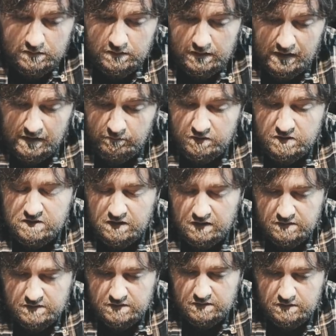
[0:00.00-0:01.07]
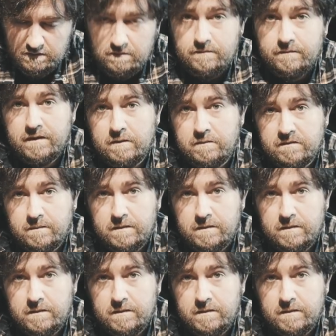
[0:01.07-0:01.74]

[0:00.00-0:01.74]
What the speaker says: camera charger, that one's